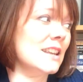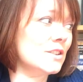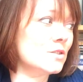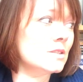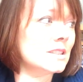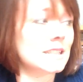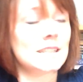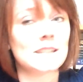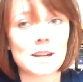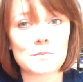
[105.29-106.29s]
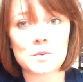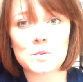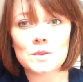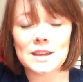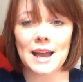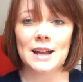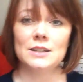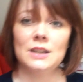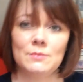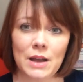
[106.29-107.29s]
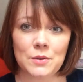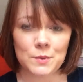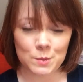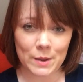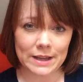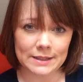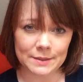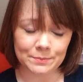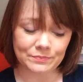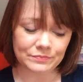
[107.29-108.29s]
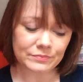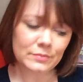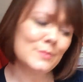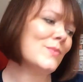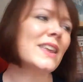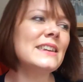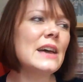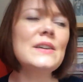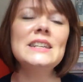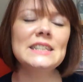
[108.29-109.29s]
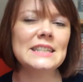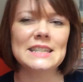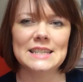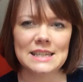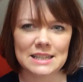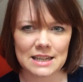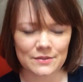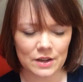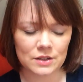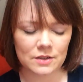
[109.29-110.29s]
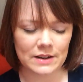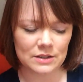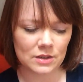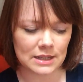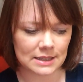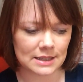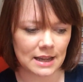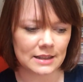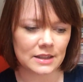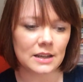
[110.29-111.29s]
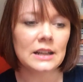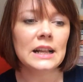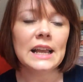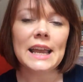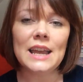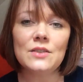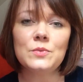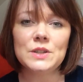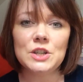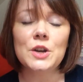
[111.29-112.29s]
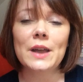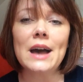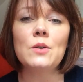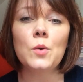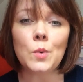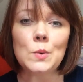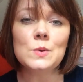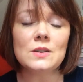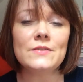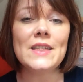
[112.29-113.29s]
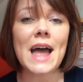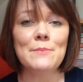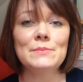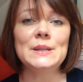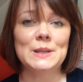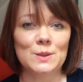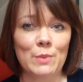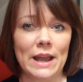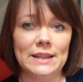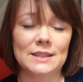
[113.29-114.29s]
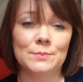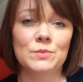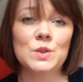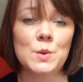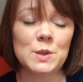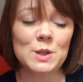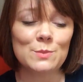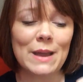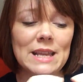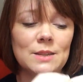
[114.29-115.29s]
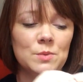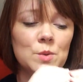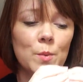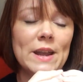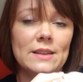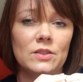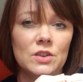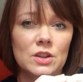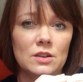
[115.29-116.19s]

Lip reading: electrons take up all the actual amount of space. Now, there's this statistic floating around on the internet, but if we took out all of the empty space, so the space between the